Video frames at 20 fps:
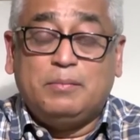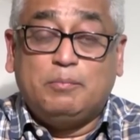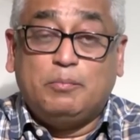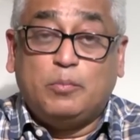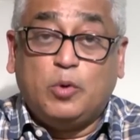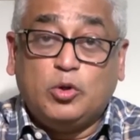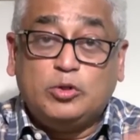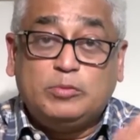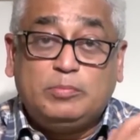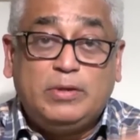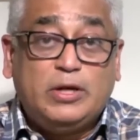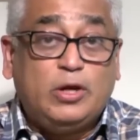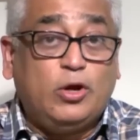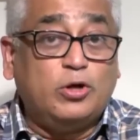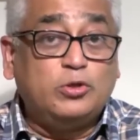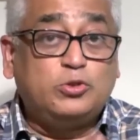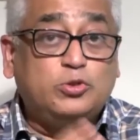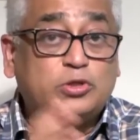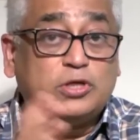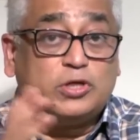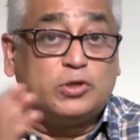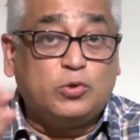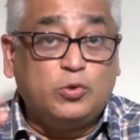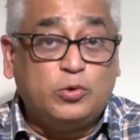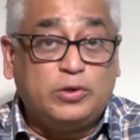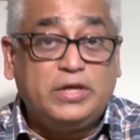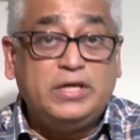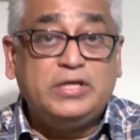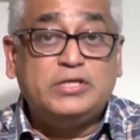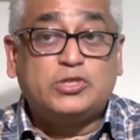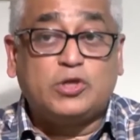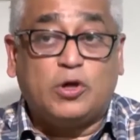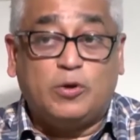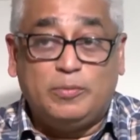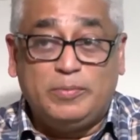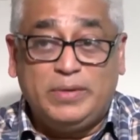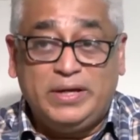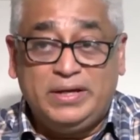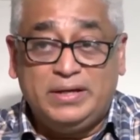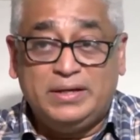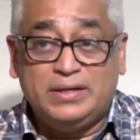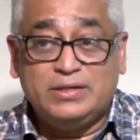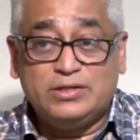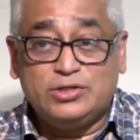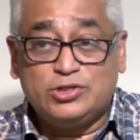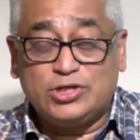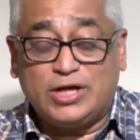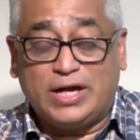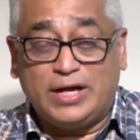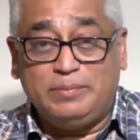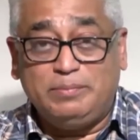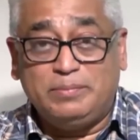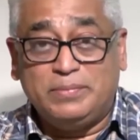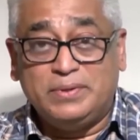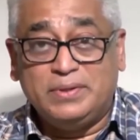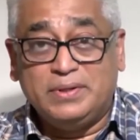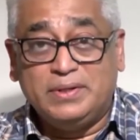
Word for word: Both belong to the Kuki Zomi tribe.